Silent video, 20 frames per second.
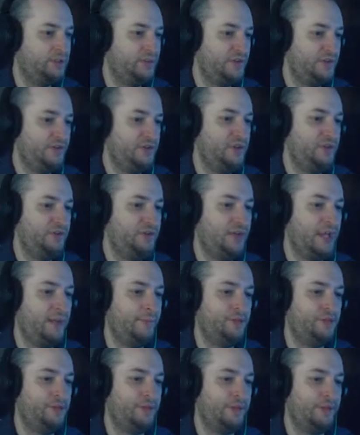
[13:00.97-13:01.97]
waste no time
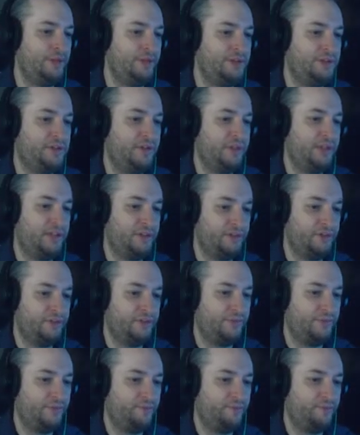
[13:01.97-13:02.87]
in showing them to the others.